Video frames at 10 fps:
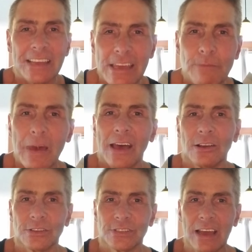
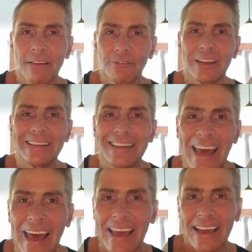emails every
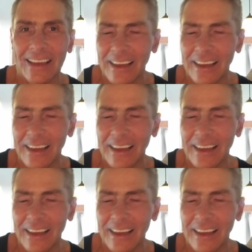day.